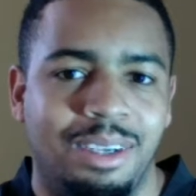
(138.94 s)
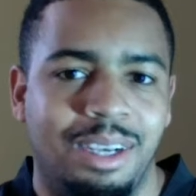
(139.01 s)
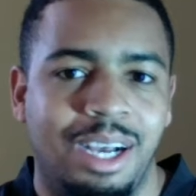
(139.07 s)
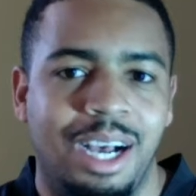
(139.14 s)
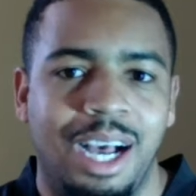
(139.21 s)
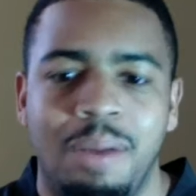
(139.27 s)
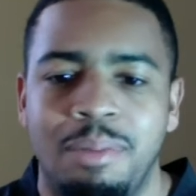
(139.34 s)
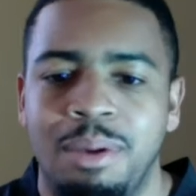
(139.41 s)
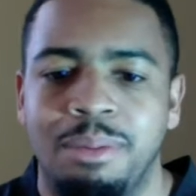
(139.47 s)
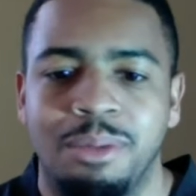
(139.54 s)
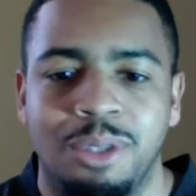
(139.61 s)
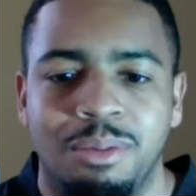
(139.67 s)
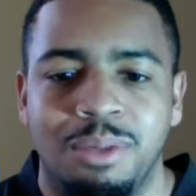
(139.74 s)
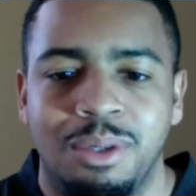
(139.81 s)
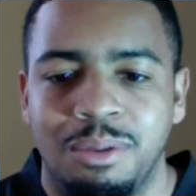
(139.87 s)
of people
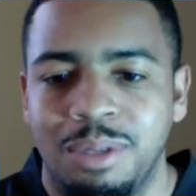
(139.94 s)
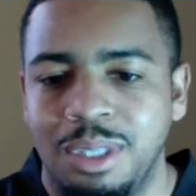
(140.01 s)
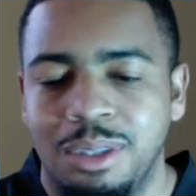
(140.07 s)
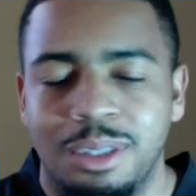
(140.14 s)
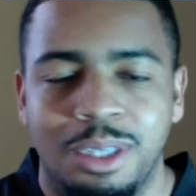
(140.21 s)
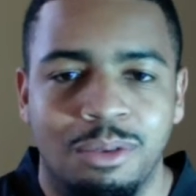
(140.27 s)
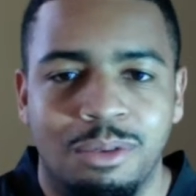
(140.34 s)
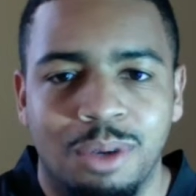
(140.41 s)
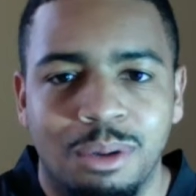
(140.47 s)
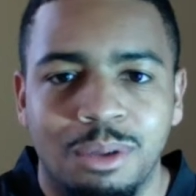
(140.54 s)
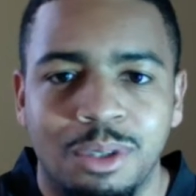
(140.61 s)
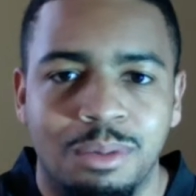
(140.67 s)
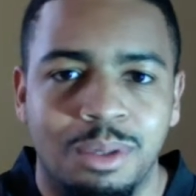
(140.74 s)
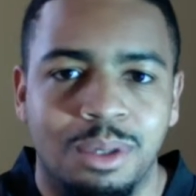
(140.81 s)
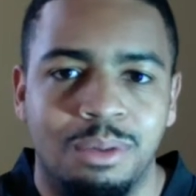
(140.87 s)
smoke weed. There's nothing wrong with
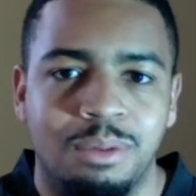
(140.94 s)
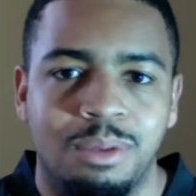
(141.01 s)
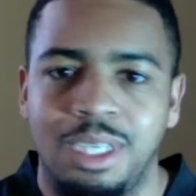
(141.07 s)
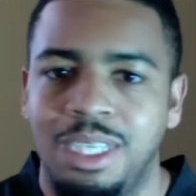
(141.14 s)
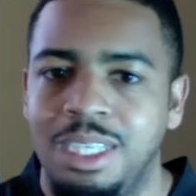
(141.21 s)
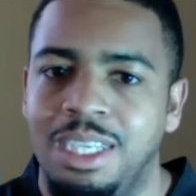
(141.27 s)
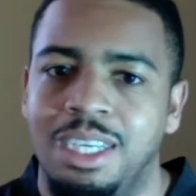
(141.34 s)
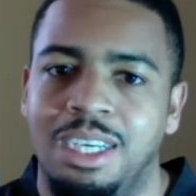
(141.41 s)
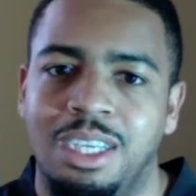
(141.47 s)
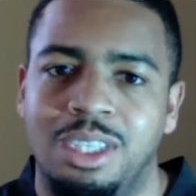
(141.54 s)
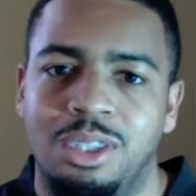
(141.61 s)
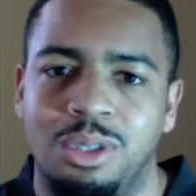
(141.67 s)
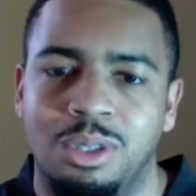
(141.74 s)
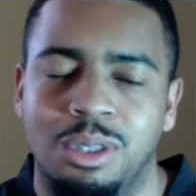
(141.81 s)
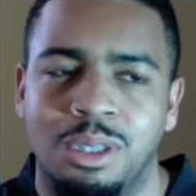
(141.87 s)
smoking weed
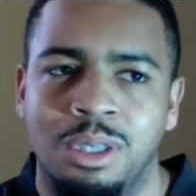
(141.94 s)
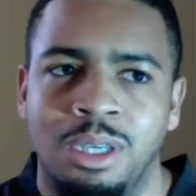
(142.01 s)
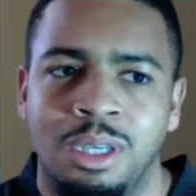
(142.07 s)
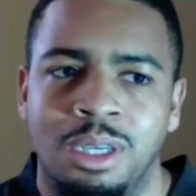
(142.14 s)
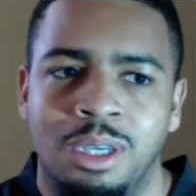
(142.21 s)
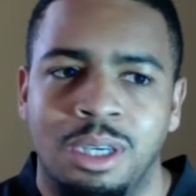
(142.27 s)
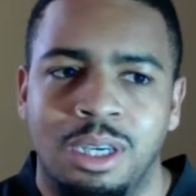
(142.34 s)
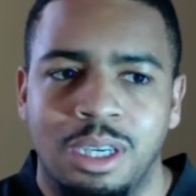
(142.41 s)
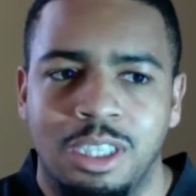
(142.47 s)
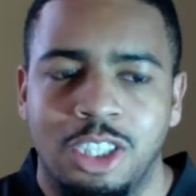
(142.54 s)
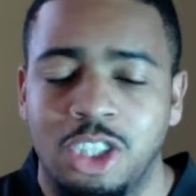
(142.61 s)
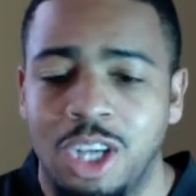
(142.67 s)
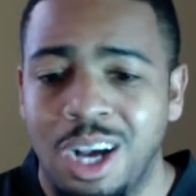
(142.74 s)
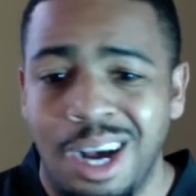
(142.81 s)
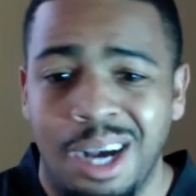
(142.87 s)
unless your
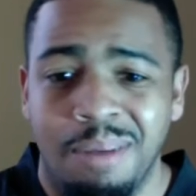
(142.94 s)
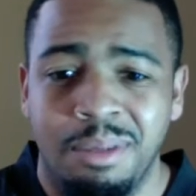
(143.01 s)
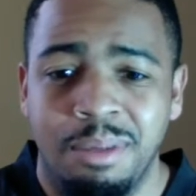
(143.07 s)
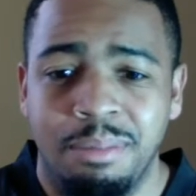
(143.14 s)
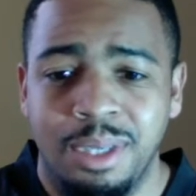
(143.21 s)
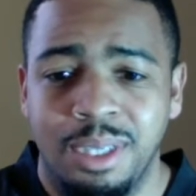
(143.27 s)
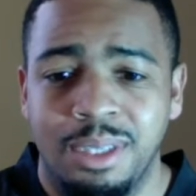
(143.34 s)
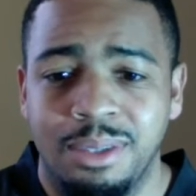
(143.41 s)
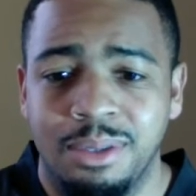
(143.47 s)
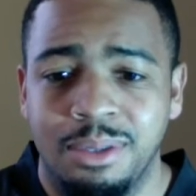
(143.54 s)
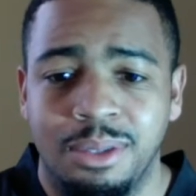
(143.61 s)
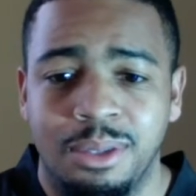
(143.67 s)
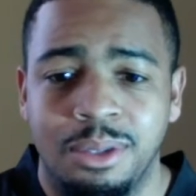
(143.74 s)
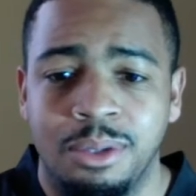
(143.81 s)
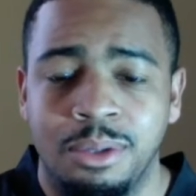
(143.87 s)
job depends on
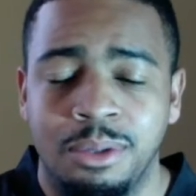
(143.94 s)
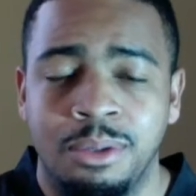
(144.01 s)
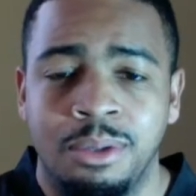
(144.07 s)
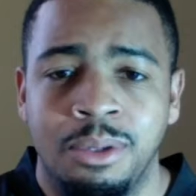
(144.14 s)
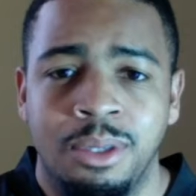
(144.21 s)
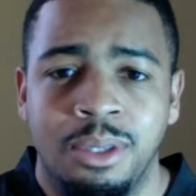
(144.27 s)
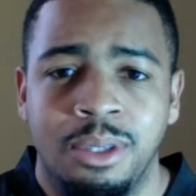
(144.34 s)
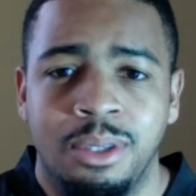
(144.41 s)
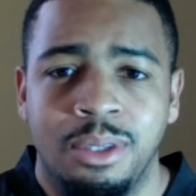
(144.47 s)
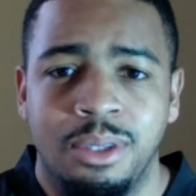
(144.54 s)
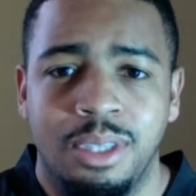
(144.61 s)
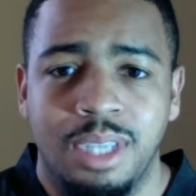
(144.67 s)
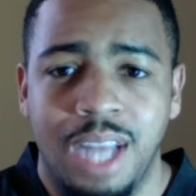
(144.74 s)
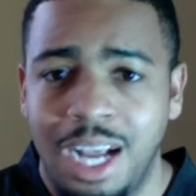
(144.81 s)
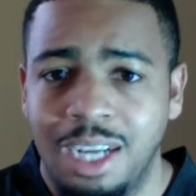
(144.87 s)
you
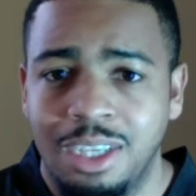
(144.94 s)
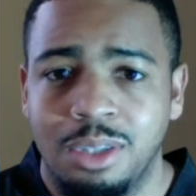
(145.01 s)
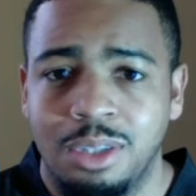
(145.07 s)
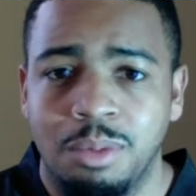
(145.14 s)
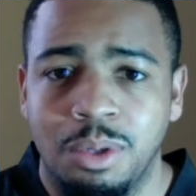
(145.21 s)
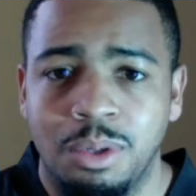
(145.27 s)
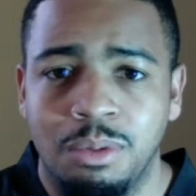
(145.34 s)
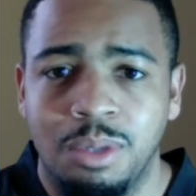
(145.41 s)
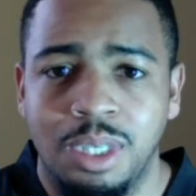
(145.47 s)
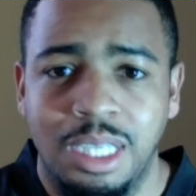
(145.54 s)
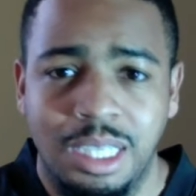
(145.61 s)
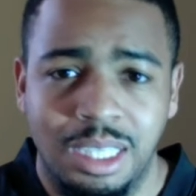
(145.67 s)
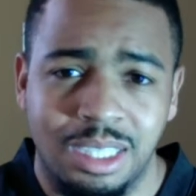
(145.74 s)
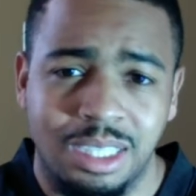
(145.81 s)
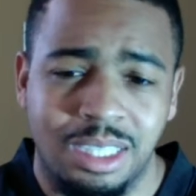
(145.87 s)
not to smoke weed,
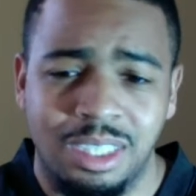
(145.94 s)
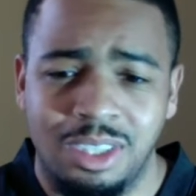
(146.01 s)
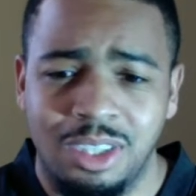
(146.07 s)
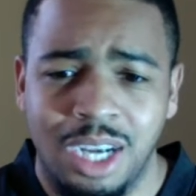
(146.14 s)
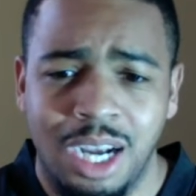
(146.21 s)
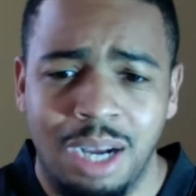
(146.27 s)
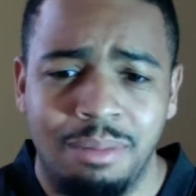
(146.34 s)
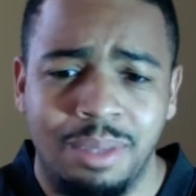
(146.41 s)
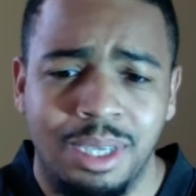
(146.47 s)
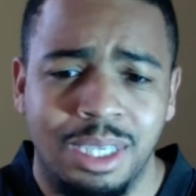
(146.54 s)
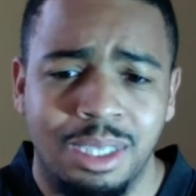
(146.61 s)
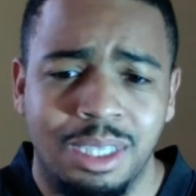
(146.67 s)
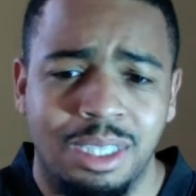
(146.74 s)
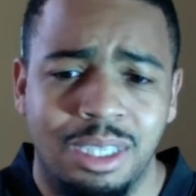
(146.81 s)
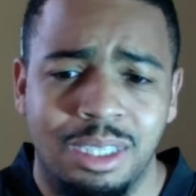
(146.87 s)
and this is a job
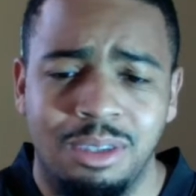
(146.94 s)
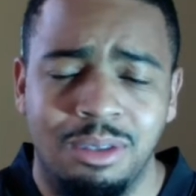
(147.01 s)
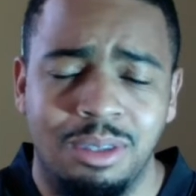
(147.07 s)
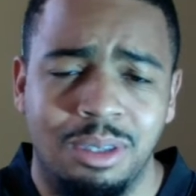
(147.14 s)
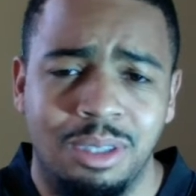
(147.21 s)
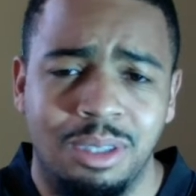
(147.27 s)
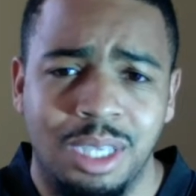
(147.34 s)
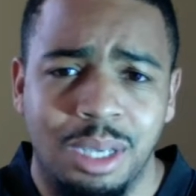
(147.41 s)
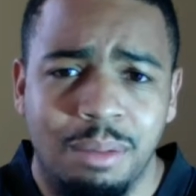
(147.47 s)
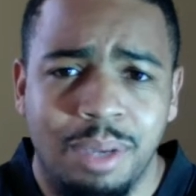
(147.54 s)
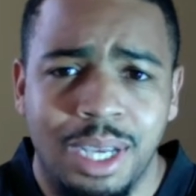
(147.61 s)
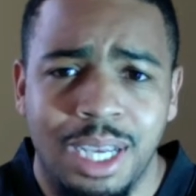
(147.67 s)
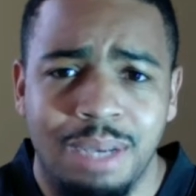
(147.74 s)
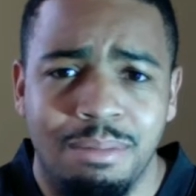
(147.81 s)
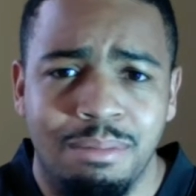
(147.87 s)
that you get
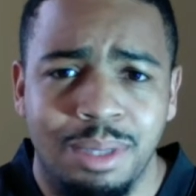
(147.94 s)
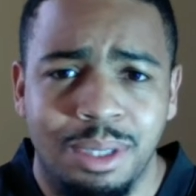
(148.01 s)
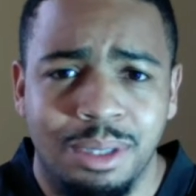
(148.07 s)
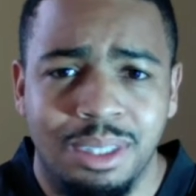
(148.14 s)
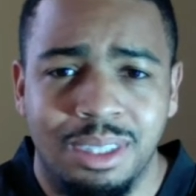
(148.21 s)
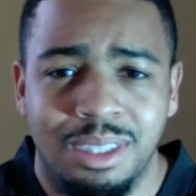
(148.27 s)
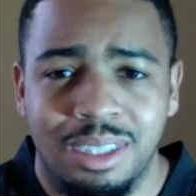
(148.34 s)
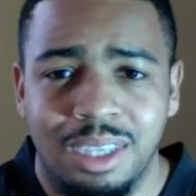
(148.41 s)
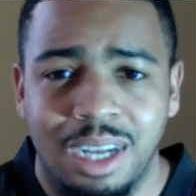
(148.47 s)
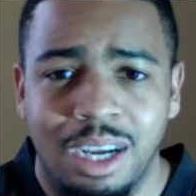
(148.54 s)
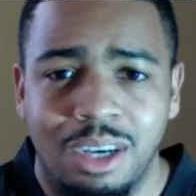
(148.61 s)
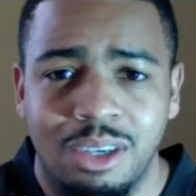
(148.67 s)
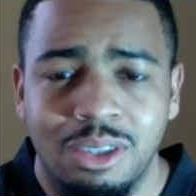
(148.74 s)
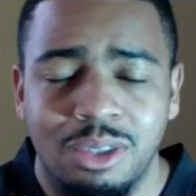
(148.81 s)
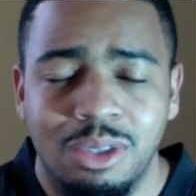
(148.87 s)
paid millions of
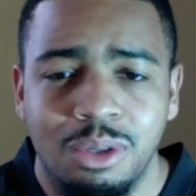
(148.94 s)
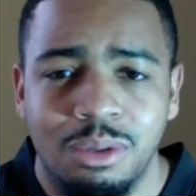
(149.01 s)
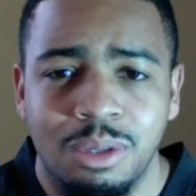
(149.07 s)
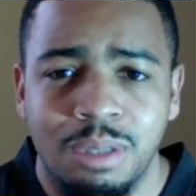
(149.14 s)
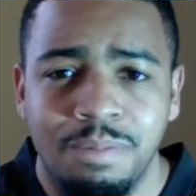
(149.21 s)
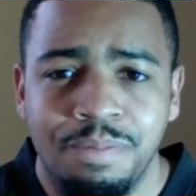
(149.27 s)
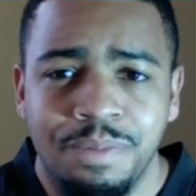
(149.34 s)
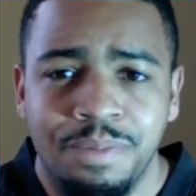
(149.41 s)
dollars doing.